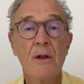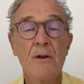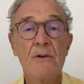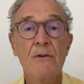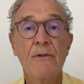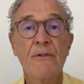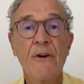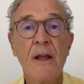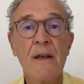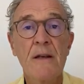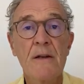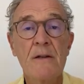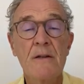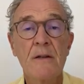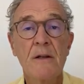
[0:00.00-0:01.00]
to
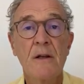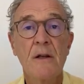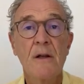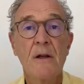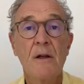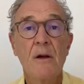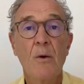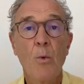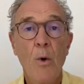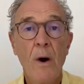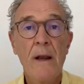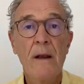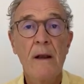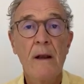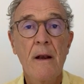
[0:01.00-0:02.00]
fund
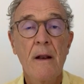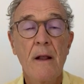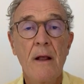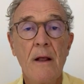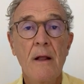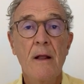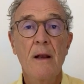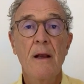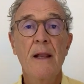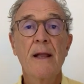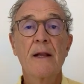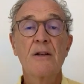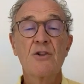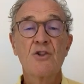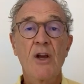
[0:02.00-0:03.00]
one
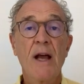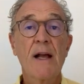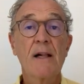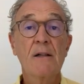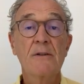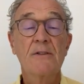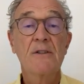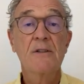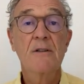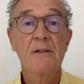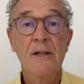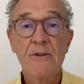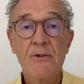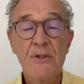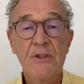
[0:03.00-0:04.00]
linked child's
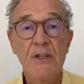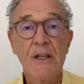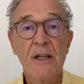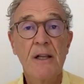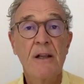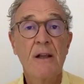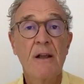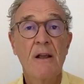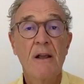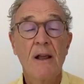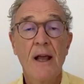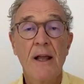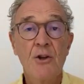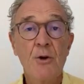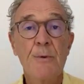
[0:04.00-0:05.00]
literacy
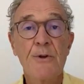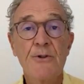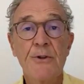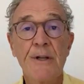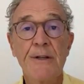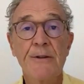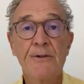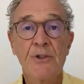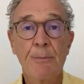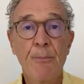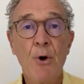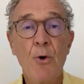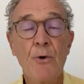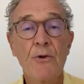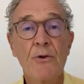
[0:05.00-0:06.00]
and numeracy
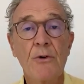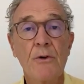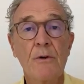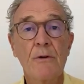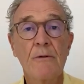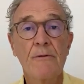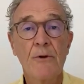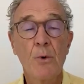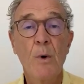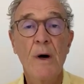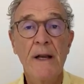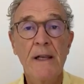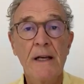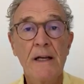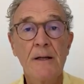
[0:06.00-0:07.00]
support for
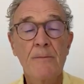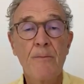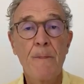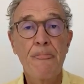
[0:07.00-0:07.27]
one year.